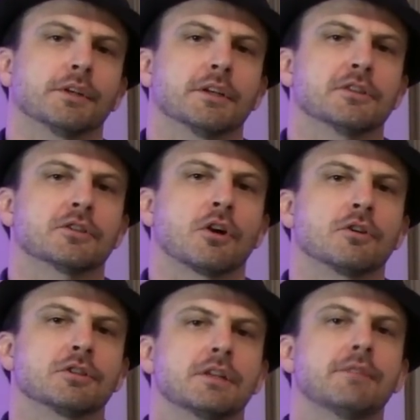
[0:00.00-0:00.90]
and it
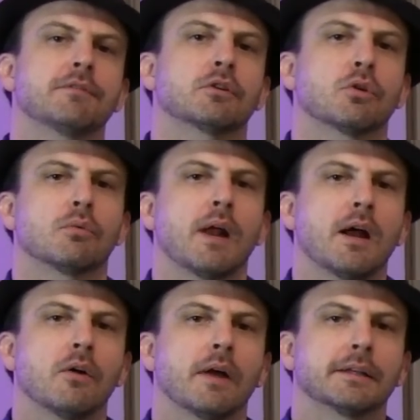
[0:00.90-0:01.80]
stars Steven
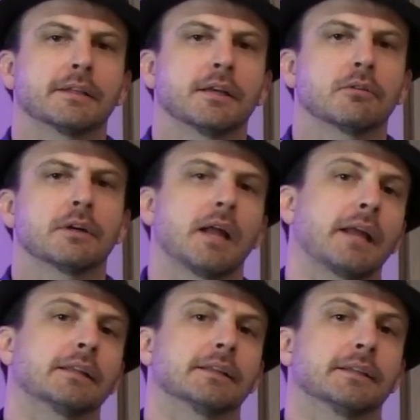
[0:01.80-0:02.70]
Carell and Keira
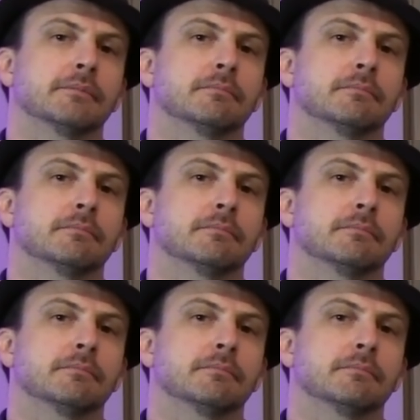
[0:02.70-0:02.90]
Knightley.